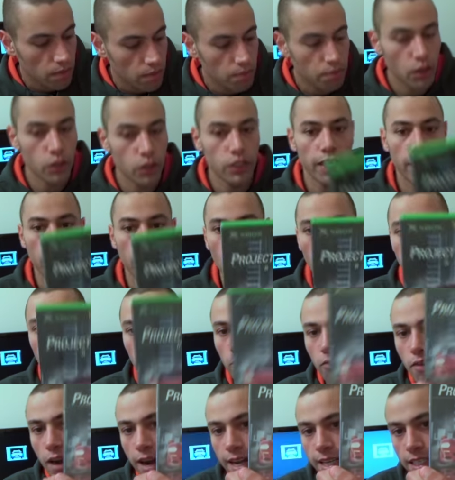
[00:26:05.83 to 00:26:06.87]
Project
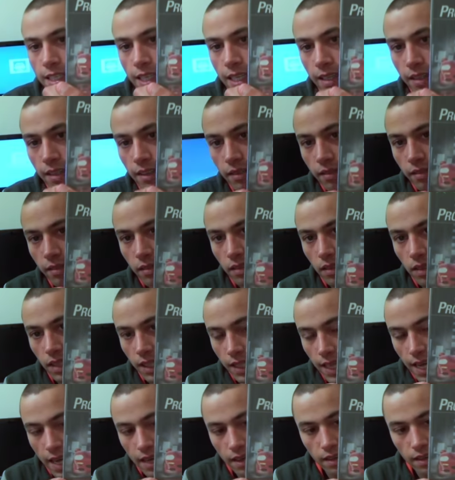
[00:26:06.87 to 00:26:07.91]
Gotham Racing,
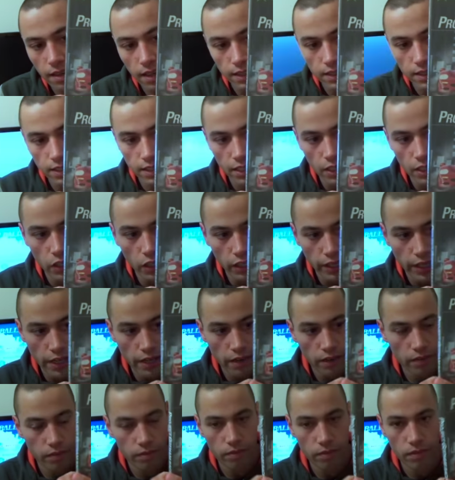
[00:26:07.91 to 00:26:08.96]
again, as I said
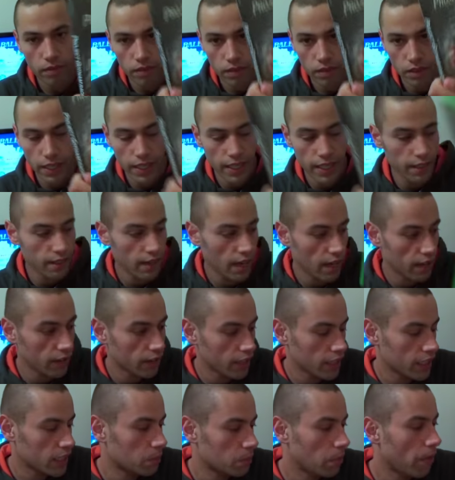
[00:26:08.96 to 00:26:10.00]
earlier,
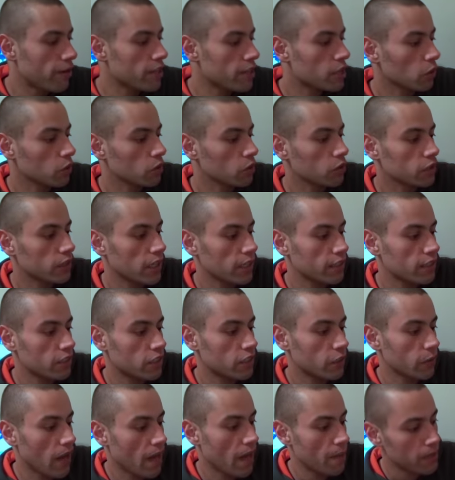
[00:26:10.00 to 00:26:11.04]
the spiritual successor
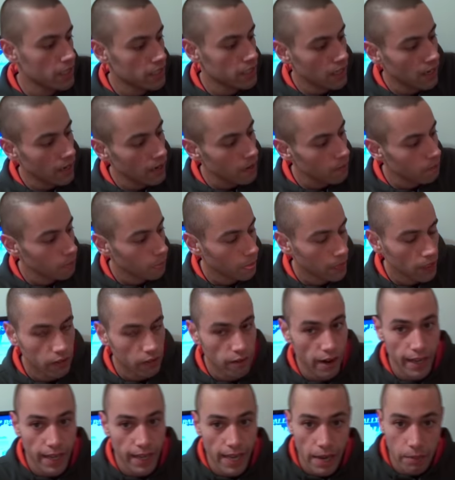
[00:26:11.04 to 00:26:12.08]
to MSR.
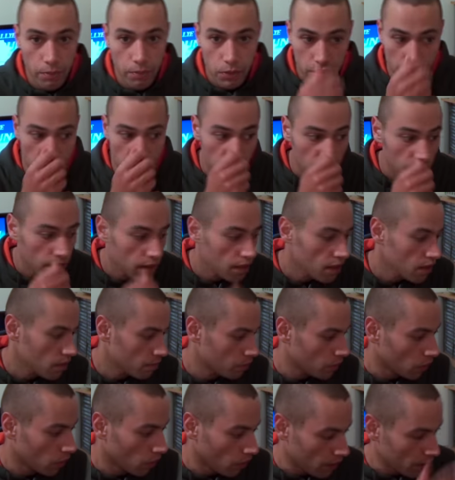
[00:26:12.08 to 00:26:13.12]
Great game still,
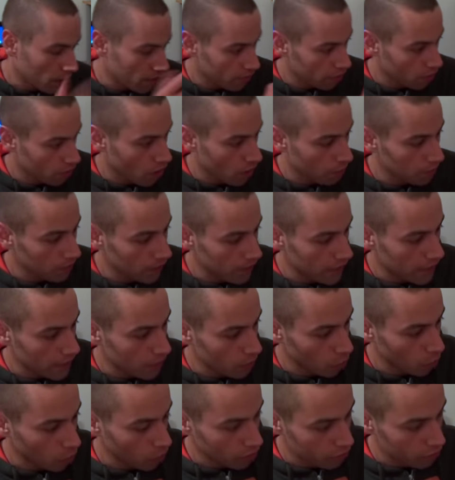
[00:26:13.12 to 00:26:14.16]
but if I've got to
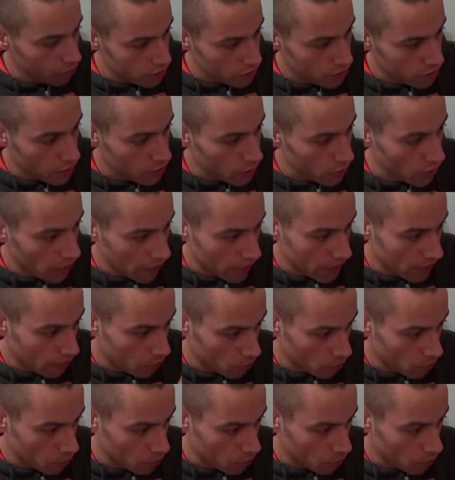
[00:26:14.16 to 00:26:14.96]
play one of the two, it